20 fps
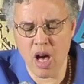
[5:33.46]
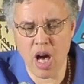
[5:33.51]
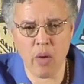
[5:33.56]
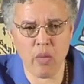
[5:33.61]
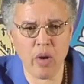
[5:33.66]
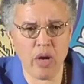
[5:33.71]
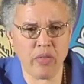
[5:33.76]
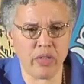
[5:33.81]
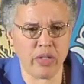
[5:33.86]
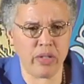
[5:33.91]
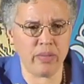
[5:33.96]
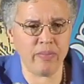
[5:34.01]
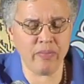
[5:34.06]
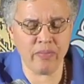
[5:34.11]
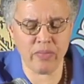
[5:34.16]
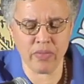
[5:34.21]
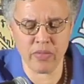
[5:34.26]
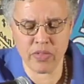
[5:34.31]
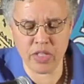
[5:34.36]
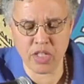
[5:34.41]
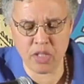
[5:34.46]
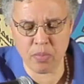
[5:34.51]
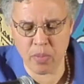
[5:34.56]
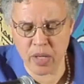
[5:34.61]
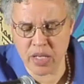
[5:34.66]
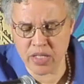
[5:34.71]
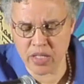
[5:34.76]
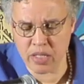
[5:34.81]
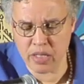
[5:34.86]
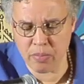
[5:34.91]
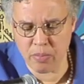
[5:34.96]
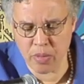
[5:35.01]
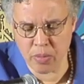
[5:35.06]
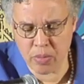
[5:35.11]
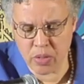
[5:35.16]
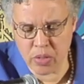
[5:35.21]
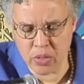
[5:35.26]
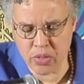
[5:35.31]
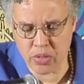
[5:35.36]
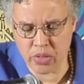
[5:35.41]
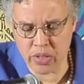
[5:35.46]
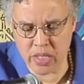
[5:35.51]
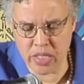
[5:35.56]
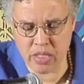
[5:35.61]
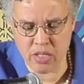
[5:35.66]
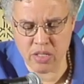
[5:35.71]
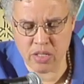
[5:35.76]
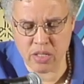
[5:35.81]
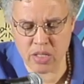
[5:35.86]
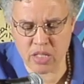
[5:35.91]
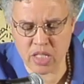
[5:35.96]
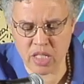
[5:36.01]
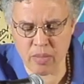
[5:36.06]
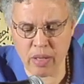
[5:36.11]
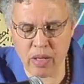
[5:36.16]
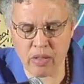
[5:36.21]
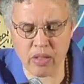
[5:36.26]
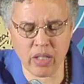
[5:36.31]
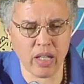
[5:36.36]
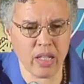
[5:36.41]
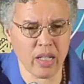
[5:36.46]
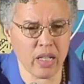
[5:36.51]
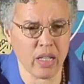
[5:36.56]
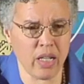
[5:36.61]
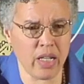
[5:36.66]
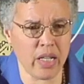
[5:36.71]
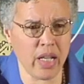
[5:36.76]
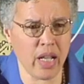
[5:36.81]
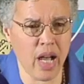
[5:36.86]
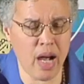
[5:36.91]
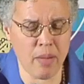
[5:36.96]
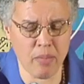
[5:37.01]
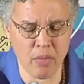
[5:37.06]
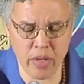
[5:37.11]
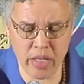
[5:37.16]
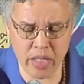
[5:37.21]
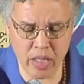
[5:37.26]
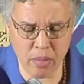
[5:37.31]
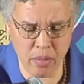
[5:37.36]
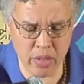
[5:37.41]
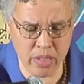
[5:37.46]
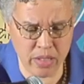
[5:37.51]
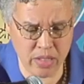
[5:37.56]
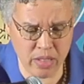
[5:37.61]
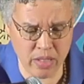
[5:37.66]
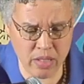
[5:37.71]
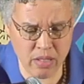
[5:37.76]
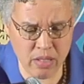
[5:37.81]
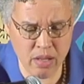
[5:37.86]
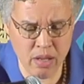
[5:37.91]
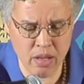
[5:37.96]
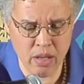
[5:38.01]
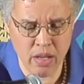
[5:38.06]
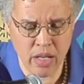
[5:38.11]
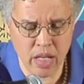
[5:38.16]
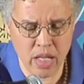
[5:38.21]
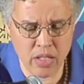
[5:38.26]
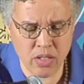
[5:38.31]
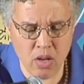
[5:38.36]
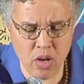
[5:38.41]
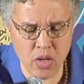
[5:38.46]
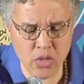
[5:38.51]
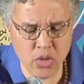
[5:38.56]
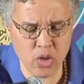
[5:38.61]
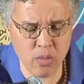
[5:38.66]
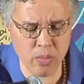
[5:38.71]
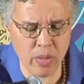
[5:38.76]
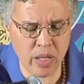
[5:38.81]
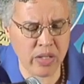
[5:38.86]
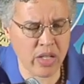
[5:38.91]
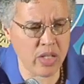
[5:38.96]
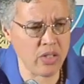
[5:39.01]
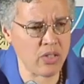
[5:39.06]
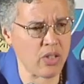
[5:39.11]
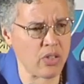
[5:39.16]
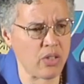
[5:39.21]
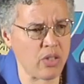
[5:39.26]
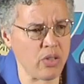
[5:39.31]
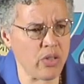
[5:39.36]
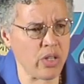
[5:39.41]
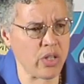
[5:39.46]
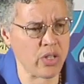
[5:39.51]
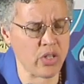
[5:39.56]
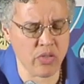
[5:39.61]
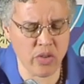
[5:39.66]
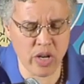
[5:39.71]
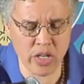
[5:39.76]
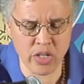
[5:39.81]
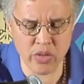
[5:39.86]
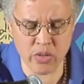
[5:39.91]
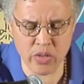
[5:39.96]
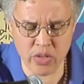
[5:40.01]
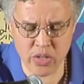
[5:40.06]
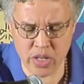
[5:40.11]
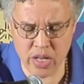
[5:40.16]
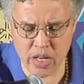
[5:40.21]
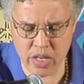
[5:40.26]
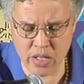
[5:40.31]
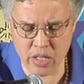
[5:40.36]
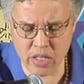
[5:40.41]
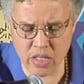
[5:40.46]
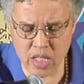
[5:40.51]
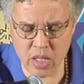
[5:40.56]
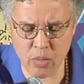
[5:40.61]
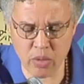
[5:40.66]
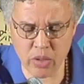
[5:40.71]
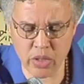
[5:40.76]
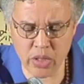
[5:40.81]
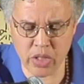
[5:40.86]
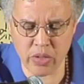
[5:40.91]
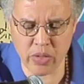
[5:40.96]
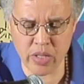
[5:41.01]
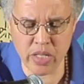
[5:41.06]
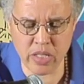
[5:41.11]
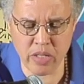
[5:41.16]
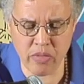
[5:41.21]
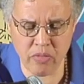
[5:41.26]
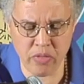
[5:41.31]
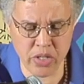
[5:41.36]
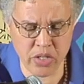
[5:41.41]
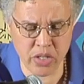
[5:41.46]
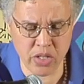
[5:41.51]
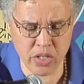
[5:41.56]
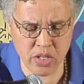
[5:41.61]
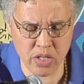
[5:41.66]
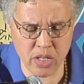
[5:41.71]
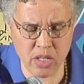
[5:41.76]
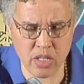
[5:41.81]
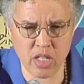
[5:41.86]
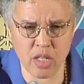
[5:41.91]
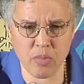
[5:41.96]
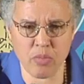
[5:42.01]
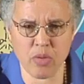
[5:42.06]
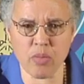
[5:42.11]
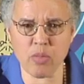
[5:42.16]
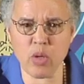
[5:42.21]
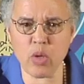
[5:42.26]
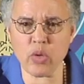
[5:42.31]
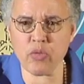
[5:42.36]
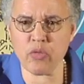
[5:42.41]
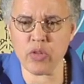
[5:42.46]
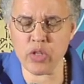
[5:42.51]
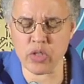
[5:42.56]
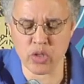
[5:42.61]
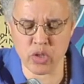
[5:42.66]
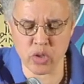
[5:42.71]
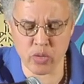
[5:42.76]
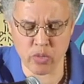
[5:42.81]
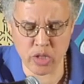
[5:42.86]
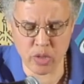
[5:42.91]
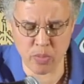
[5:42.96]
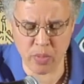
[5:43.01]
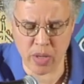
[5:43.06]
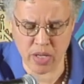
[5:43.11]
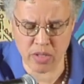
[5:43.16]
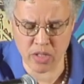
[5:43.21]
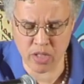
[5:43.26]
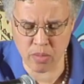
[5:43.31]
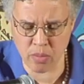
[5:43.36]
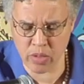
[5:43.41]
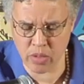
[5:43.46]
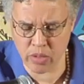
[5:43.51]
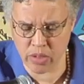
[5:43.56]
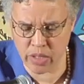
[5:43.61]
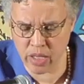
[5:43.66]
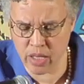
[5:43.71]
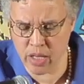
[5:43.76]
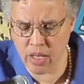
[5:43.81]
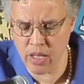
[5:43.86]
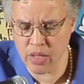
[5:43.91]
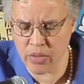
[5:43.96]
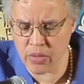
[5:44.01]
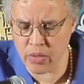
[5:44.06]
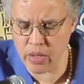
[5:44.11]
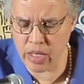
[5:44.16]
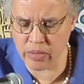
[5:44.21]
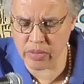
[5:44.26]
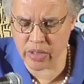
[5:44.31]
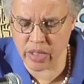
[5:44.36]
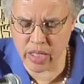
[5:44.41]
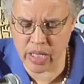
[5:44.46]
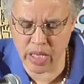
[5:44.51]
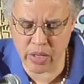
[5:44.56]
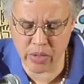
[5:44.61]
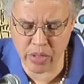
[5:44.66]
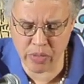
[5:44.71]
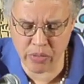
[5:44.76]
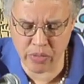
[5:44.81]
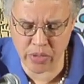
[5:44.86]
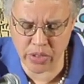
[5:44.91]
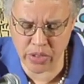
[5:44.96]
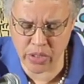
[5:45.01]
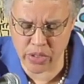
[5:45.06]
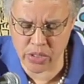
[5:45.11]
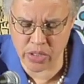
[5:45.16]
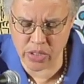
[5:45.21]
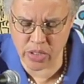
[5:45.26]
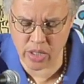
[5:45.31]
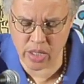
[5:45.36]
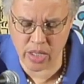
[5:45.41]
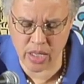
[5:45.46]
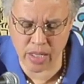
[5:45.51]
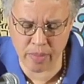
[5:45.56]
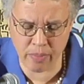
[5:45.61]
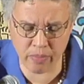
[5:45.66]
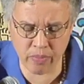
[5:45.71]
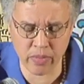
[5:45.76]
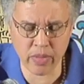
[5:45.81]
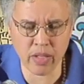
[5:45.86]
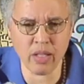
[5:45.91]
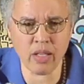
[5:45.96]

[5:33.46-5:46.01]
However, this budget proposal isn't just about cutting operating budgets. It's also about instituting structural changes that will increase efficiencies and promote fiscal responsibility throughout the county for years to come.